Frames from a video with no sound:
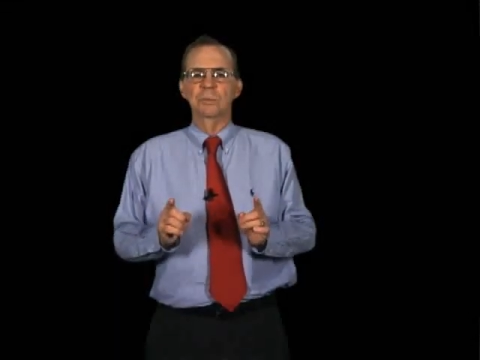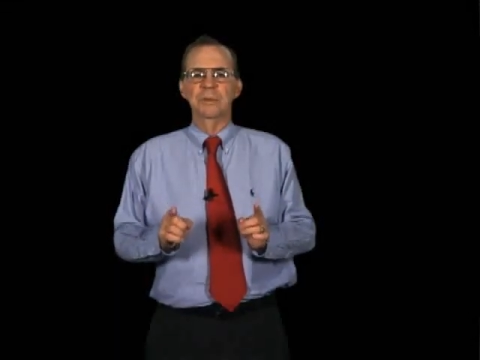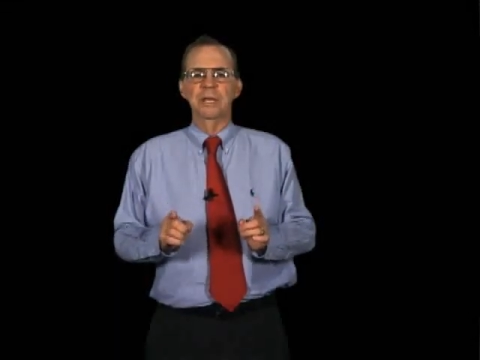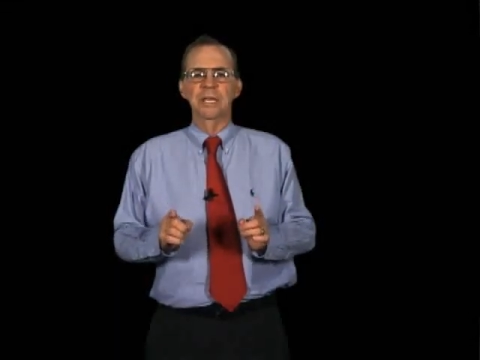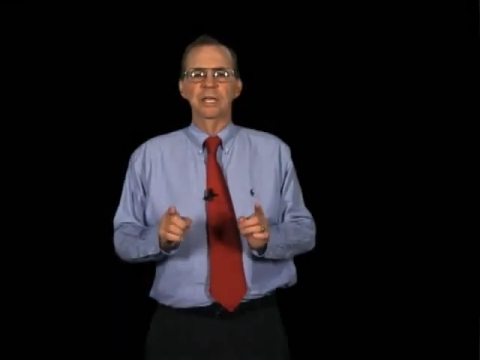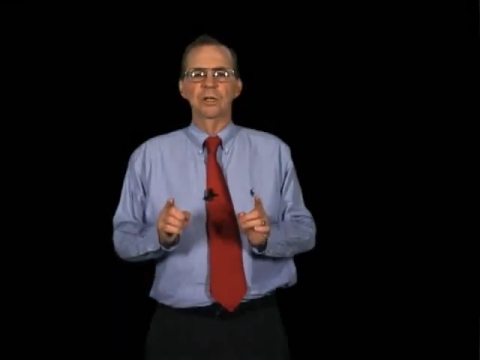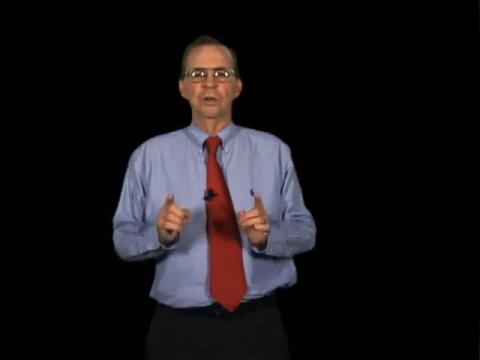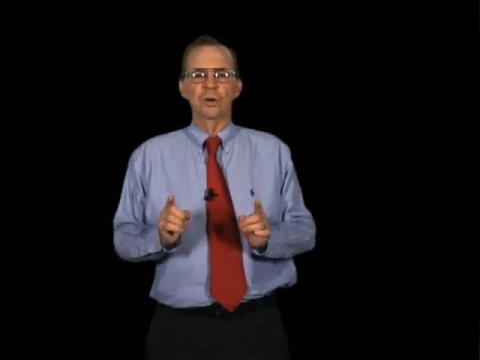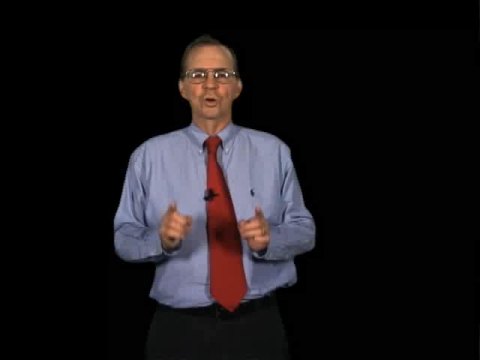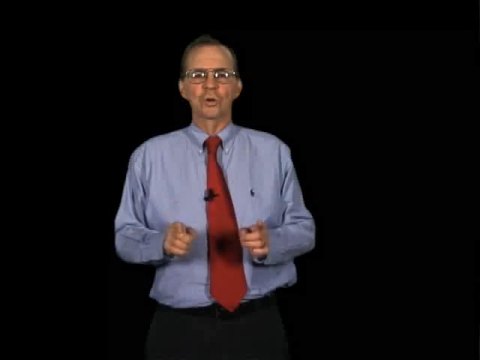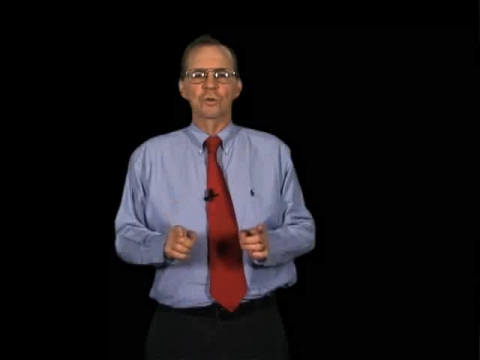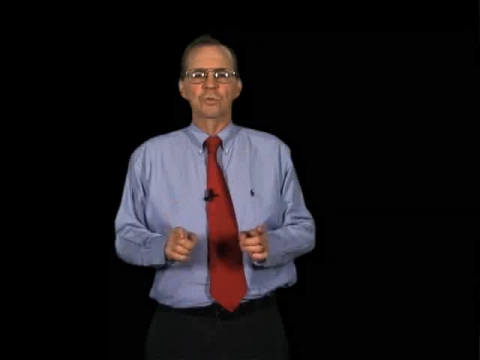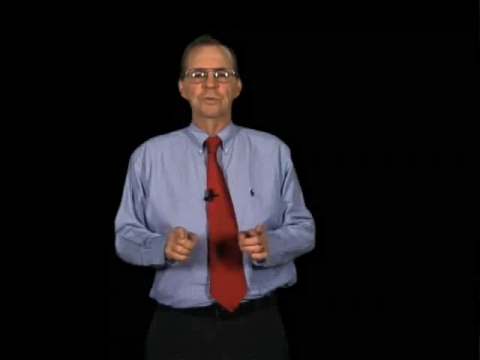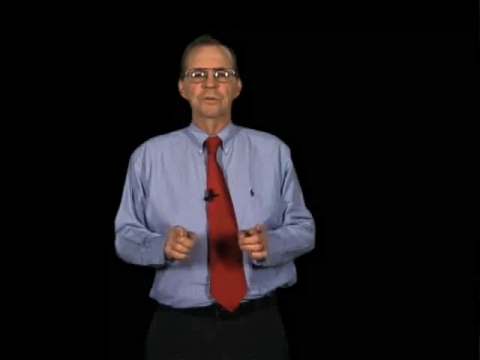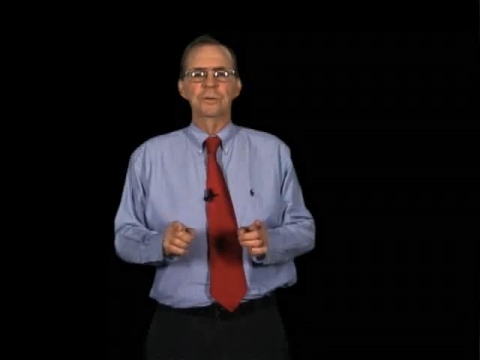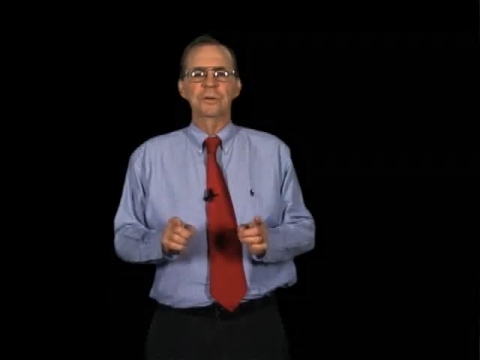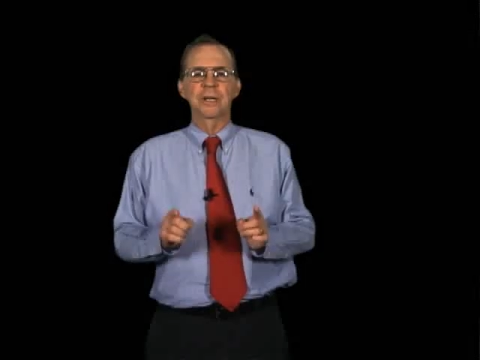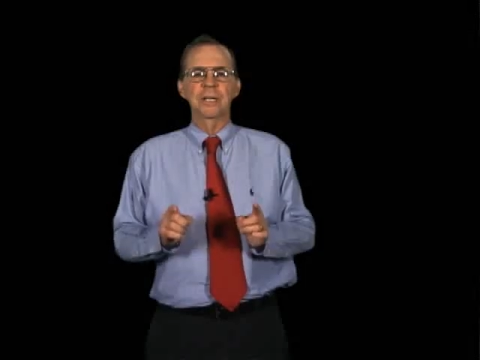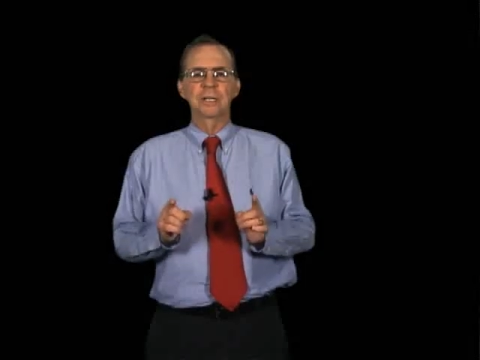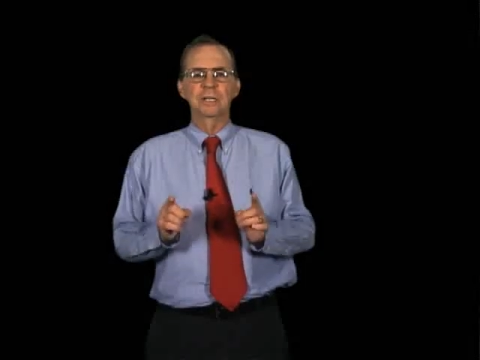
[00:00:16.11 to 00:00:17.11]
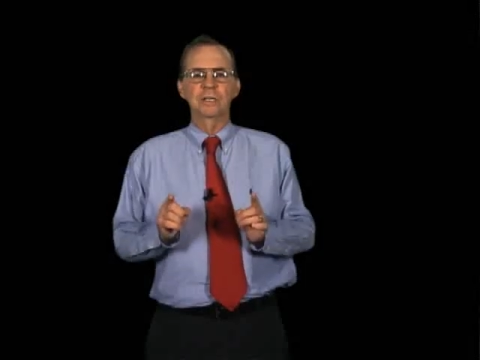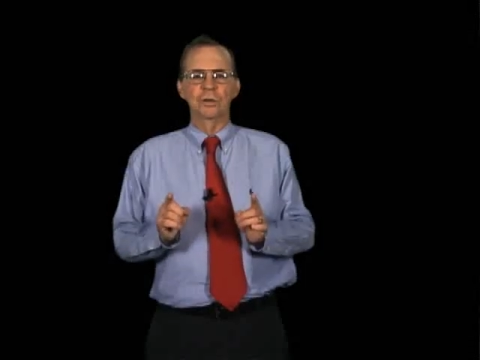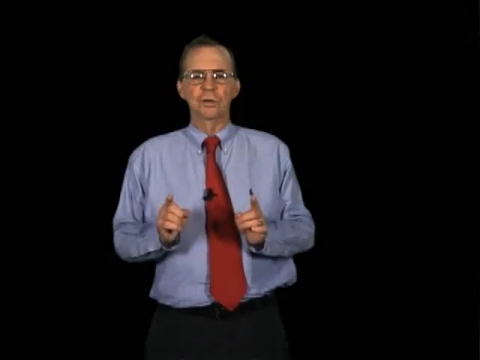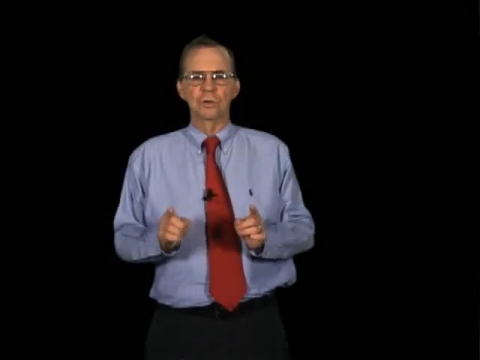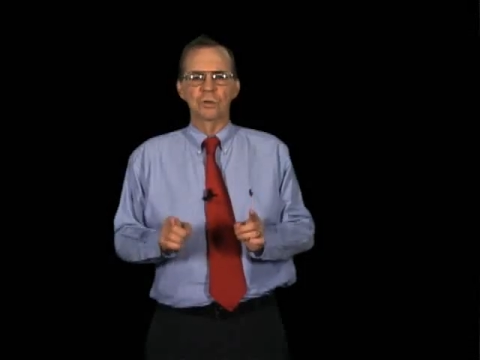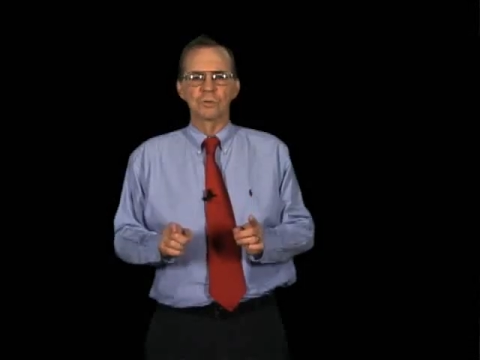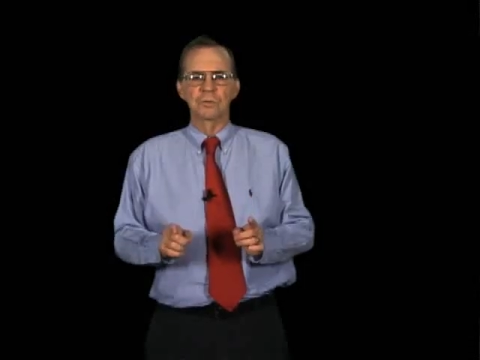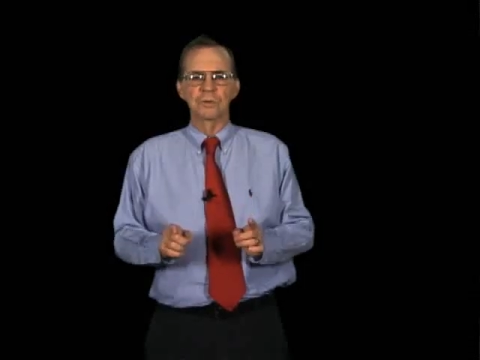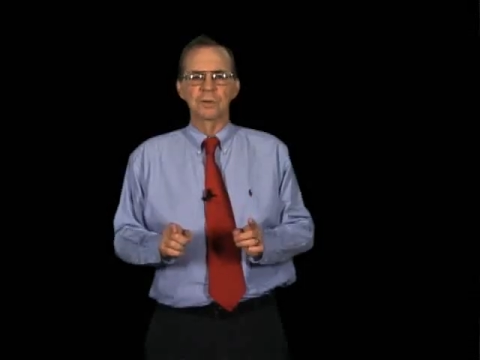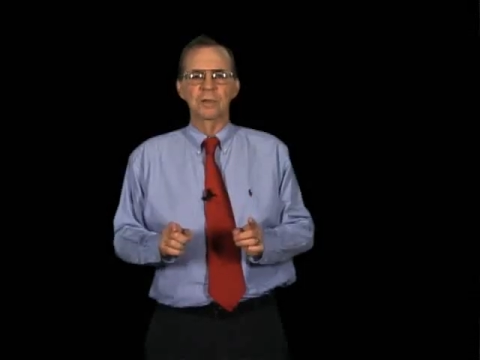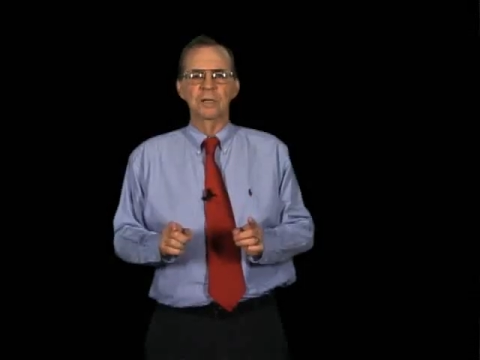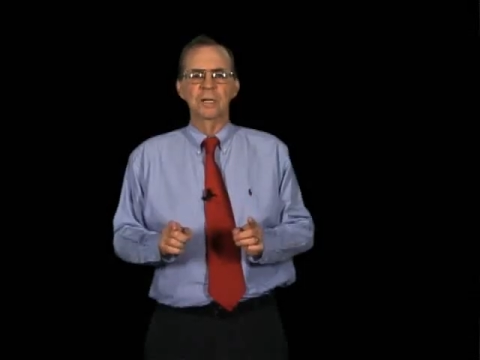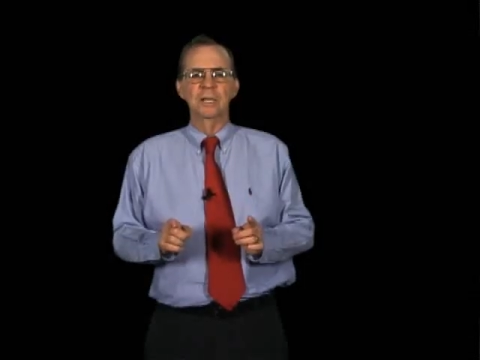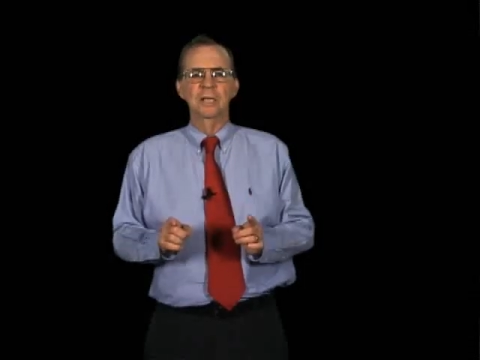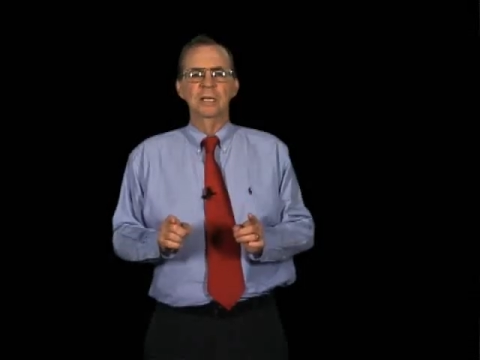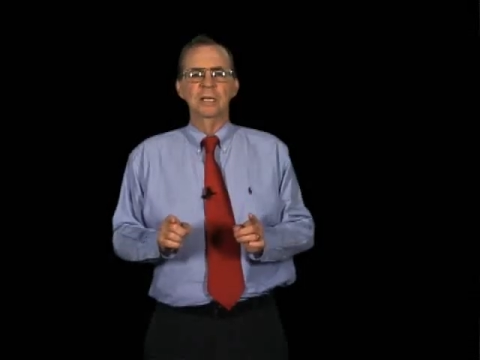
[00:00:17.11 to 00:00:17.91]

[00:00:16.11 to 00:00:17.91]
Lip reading: make over and over